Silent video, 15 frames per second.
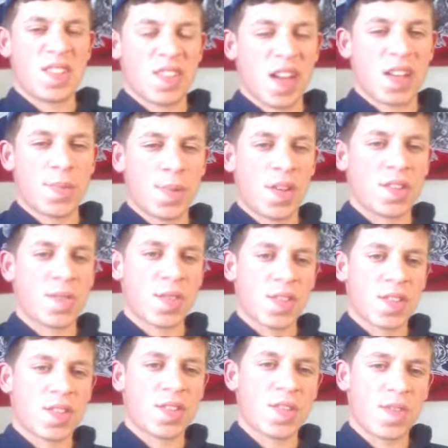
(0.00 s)
decent sized pinch
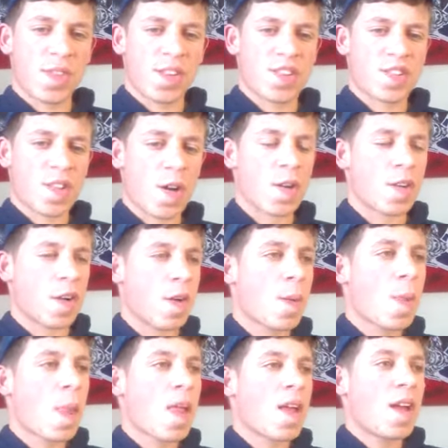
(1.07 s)
for a starter,
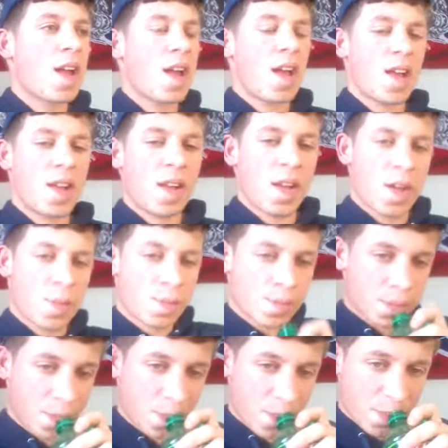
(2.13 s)
and
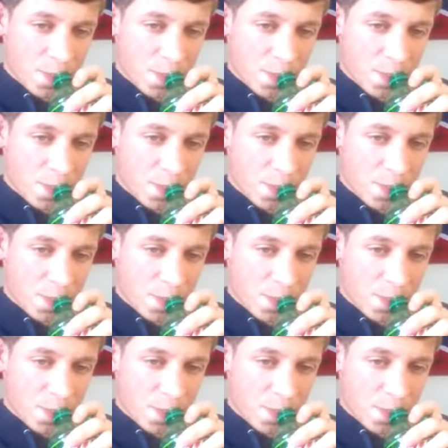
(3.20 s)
